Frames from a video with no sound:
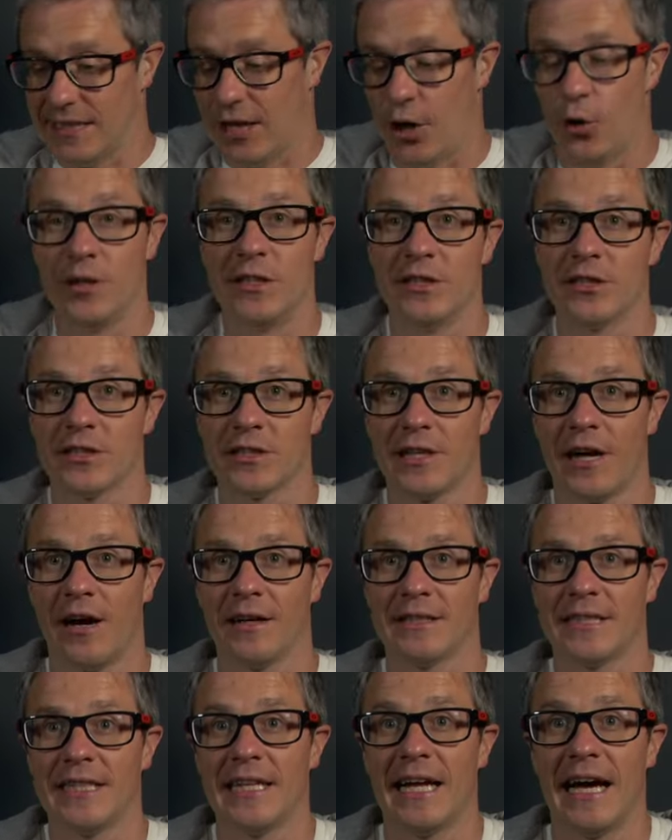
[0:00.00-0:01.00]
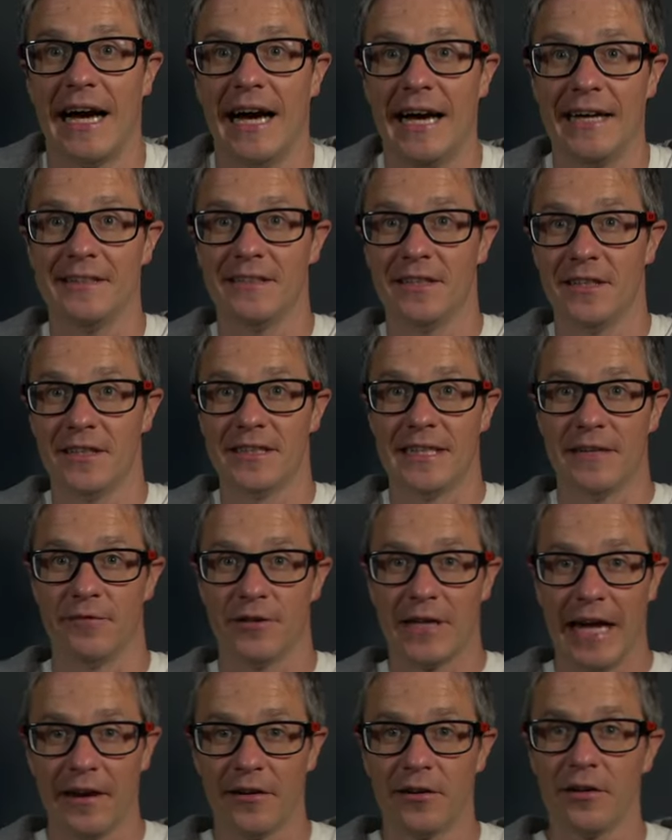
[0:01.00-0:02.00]
I only just started and a
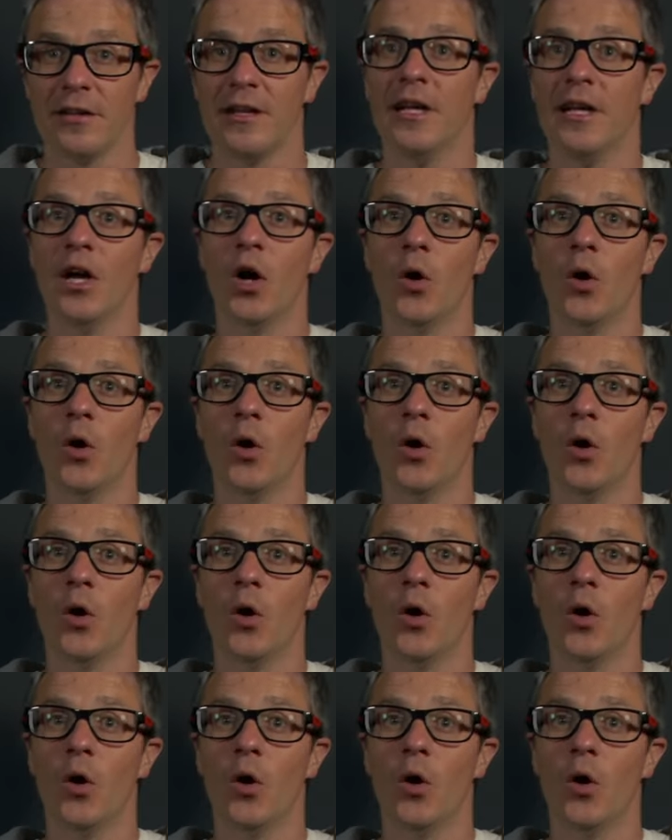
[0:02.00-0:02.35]
different angle.